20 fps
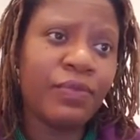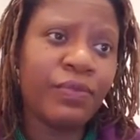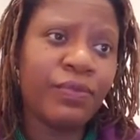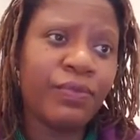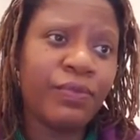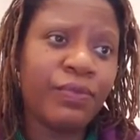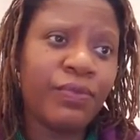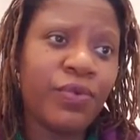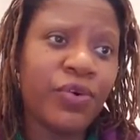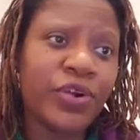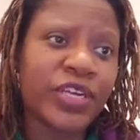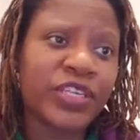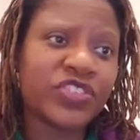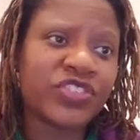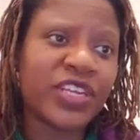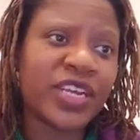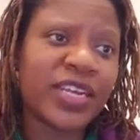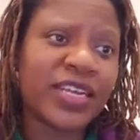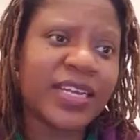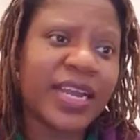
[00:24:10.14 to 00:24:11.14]
Morgan
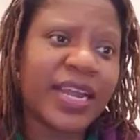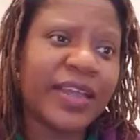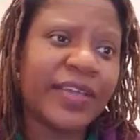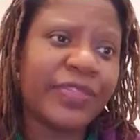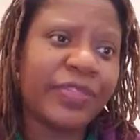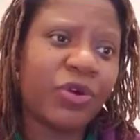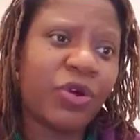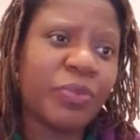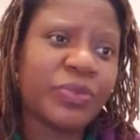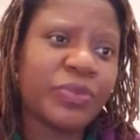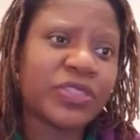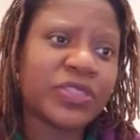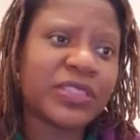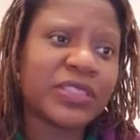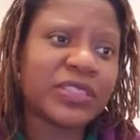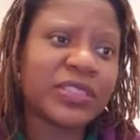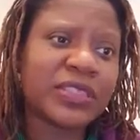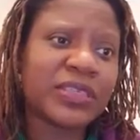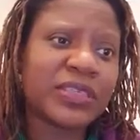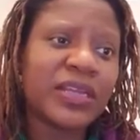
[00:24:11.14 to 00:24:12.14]
Tsvangirai and the
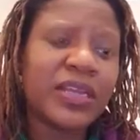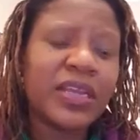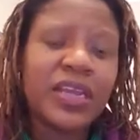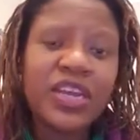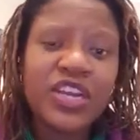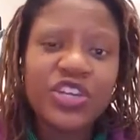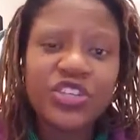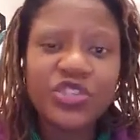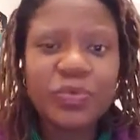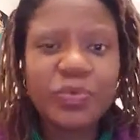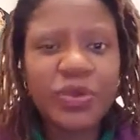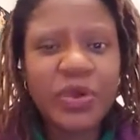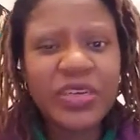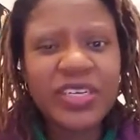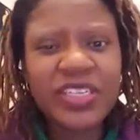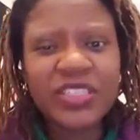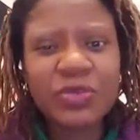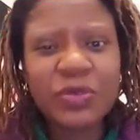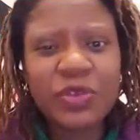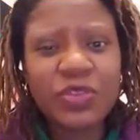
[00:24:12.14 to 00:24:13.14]
opposition. To be
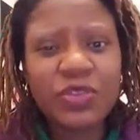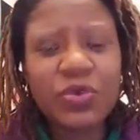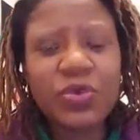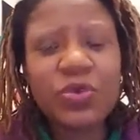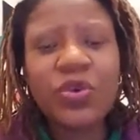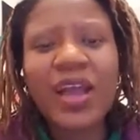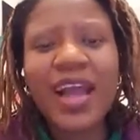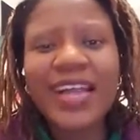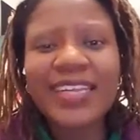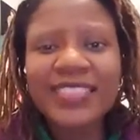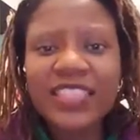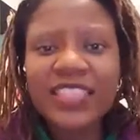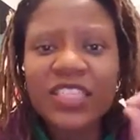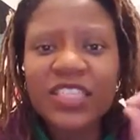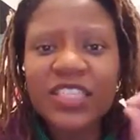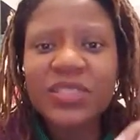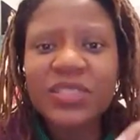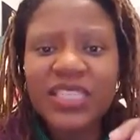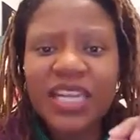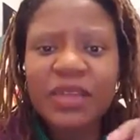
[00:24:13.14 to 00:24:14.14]
honest with you,
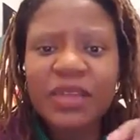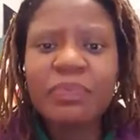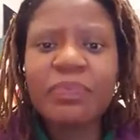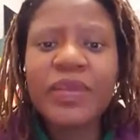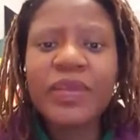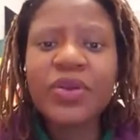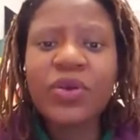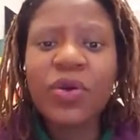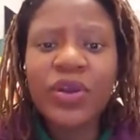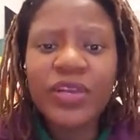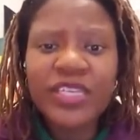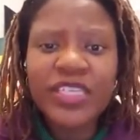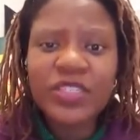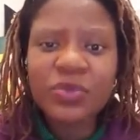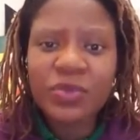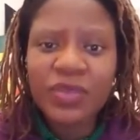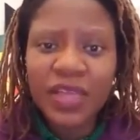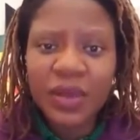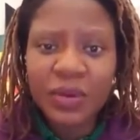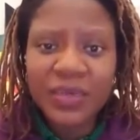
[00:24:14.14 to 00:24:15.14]
until we start being
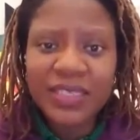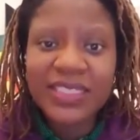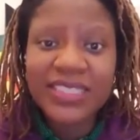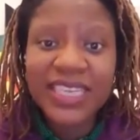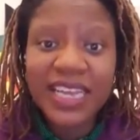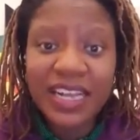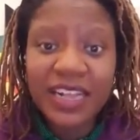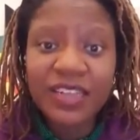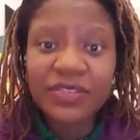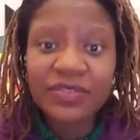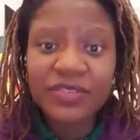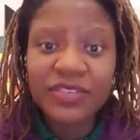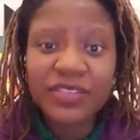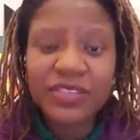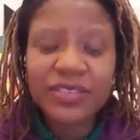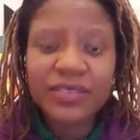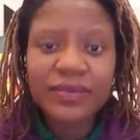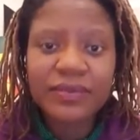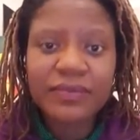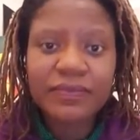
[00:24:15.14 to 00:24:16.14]
honest with
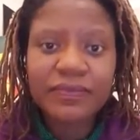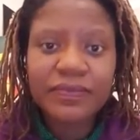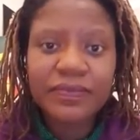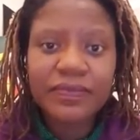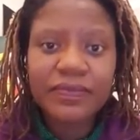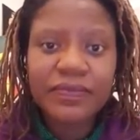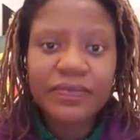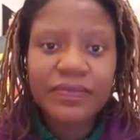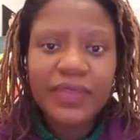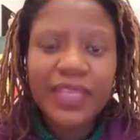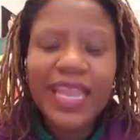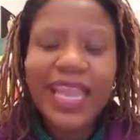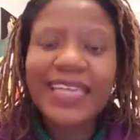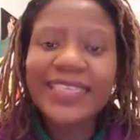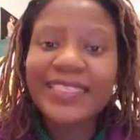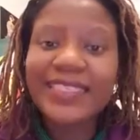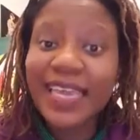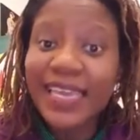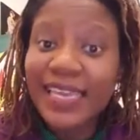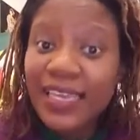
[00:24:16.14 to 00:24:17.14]
ourselves
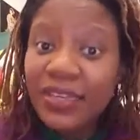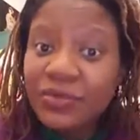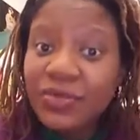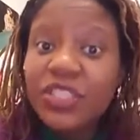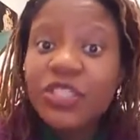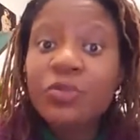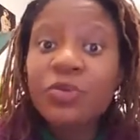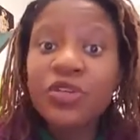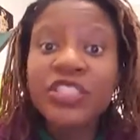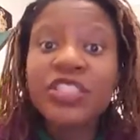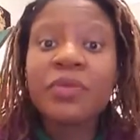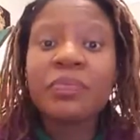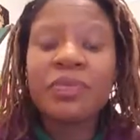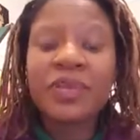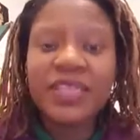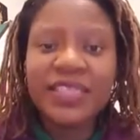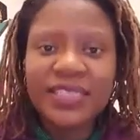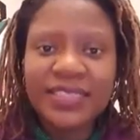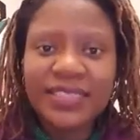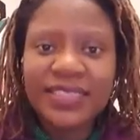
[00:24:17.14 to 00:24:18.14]
and taking
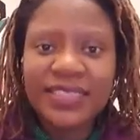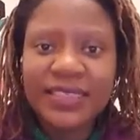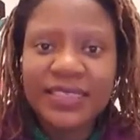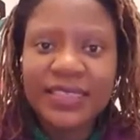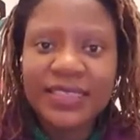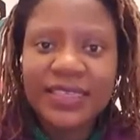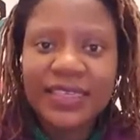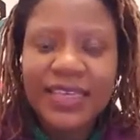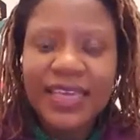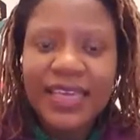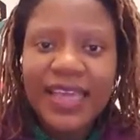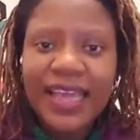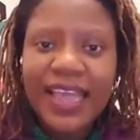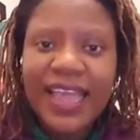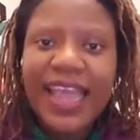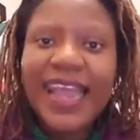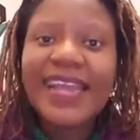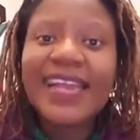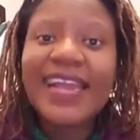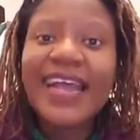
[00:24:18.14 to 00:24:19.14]
responsibility
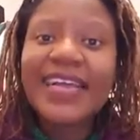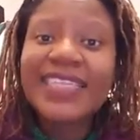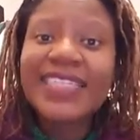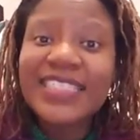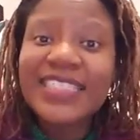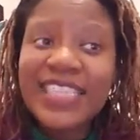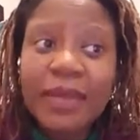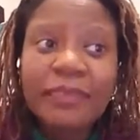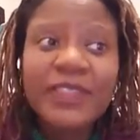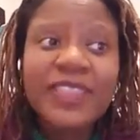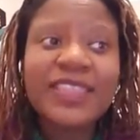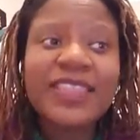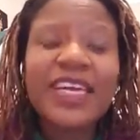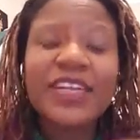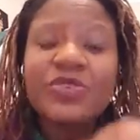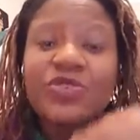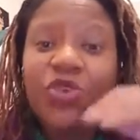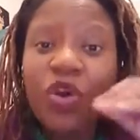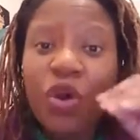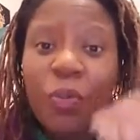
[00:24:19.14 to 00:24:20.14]
and accepting
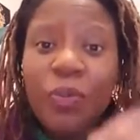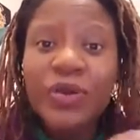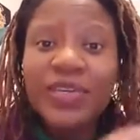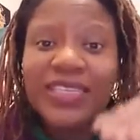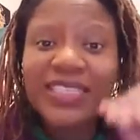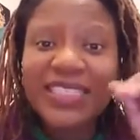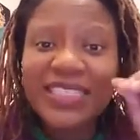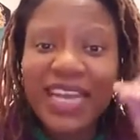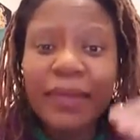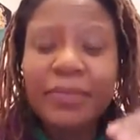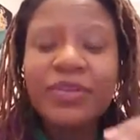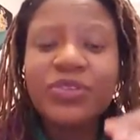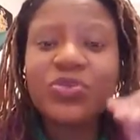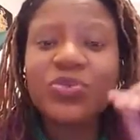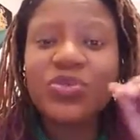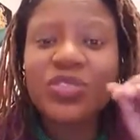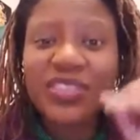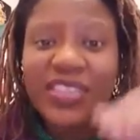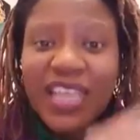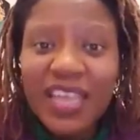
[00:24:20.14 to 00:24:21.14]
that nobody is coming
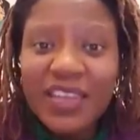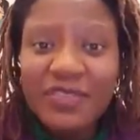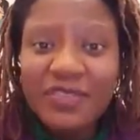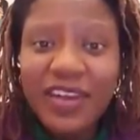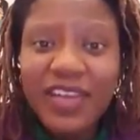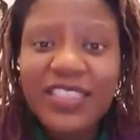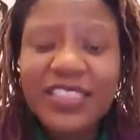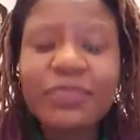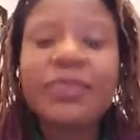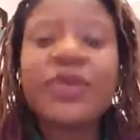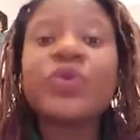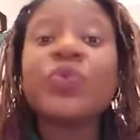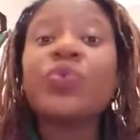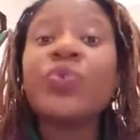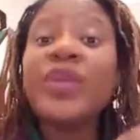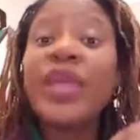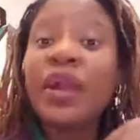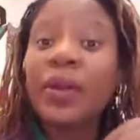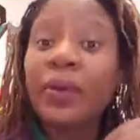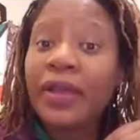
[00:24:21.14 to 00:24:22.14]
to save us, but
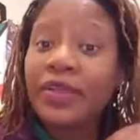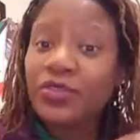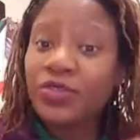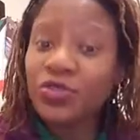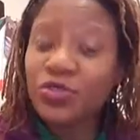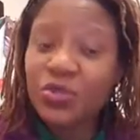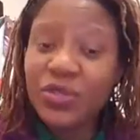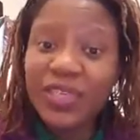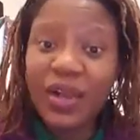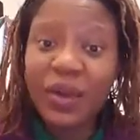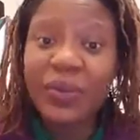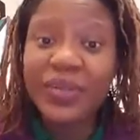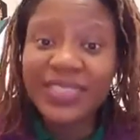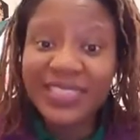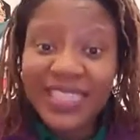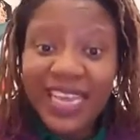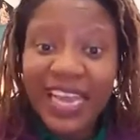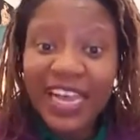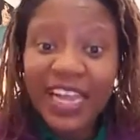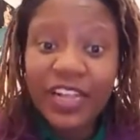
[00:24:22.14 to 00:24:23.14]
we are going to do it
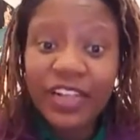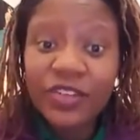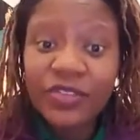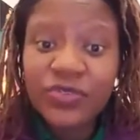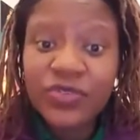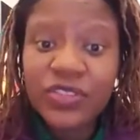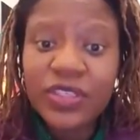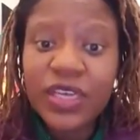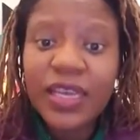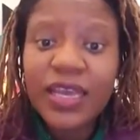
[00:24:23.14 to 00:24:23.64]
ourselves,